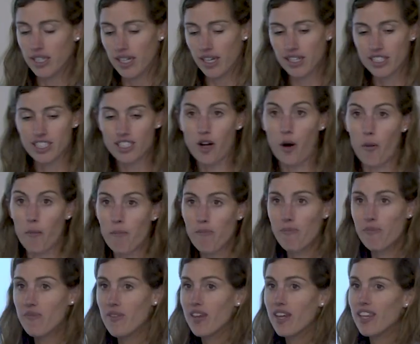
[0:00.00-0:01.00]
So
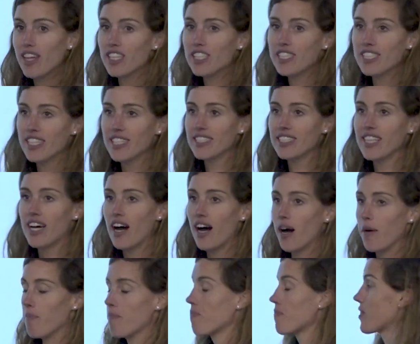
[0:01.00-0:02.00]
this is
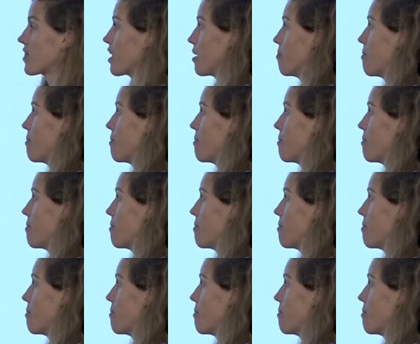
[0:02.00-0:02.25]
the